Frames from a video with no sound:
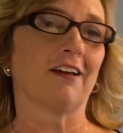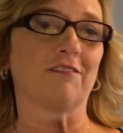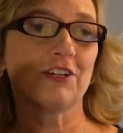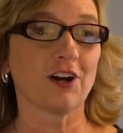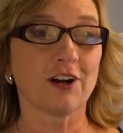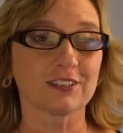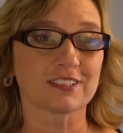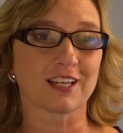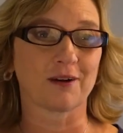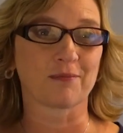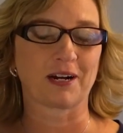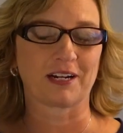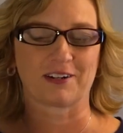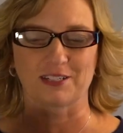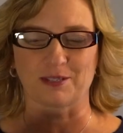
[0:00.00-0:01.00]
if you don't
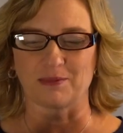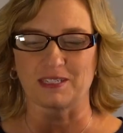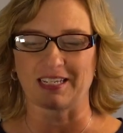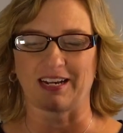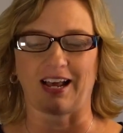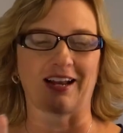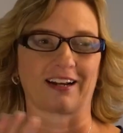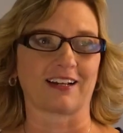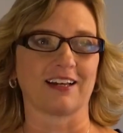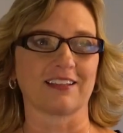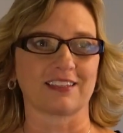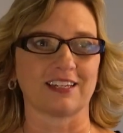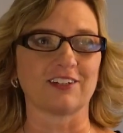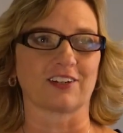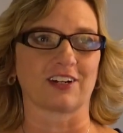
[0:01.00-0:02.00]
celebrate Christmas and
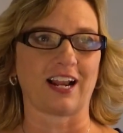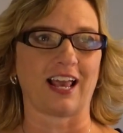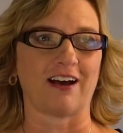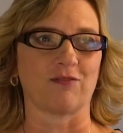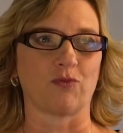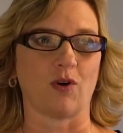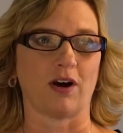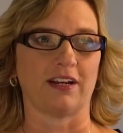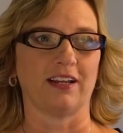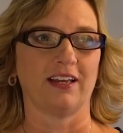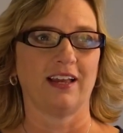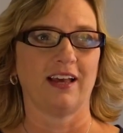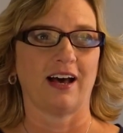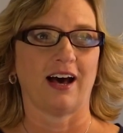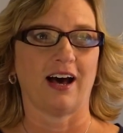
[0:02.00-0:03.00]
Hanukkah, then you're going to have one
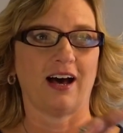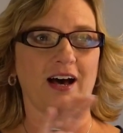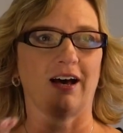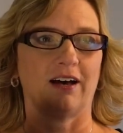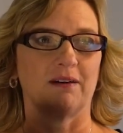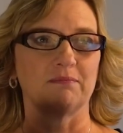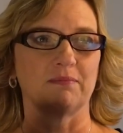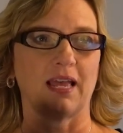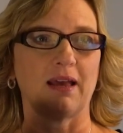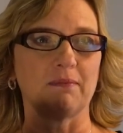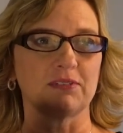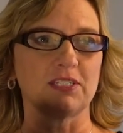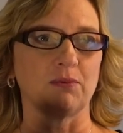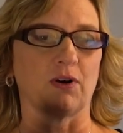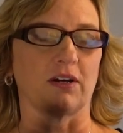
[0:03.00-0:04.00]
uh,
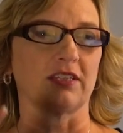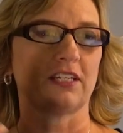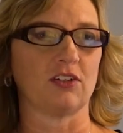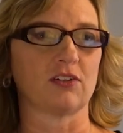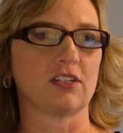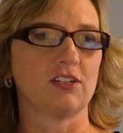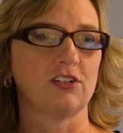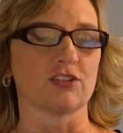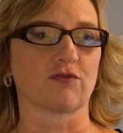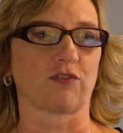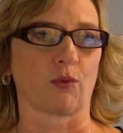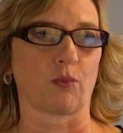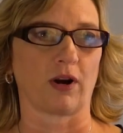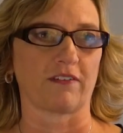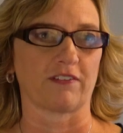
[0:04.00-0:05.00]
empty one that you can use
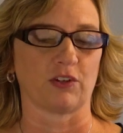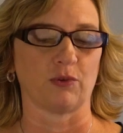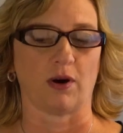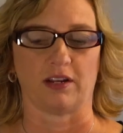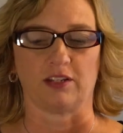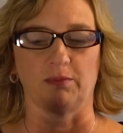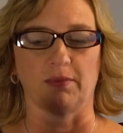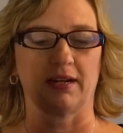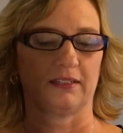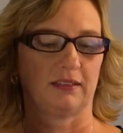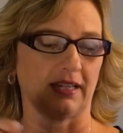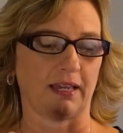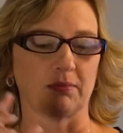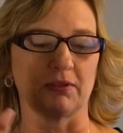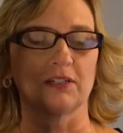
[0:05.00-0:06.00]
for whatever you want. You might
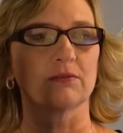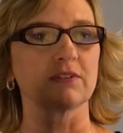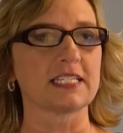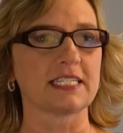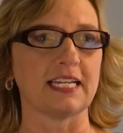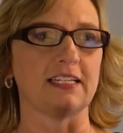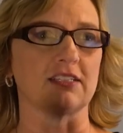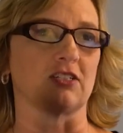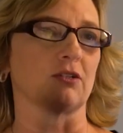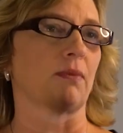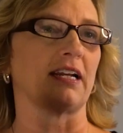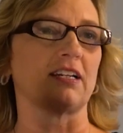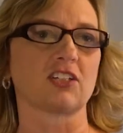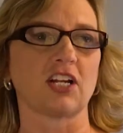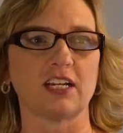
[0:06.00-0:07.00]
label it receipts. You
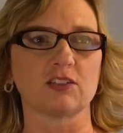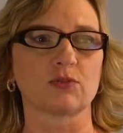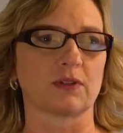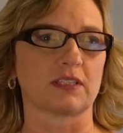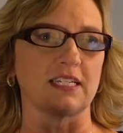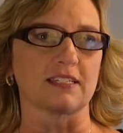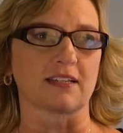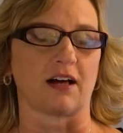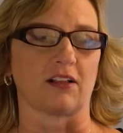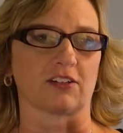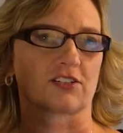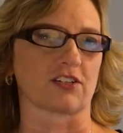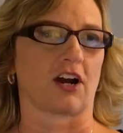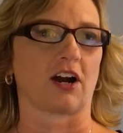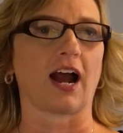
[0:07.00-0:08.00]
might change what these
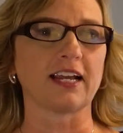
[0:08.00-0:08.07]
colors are.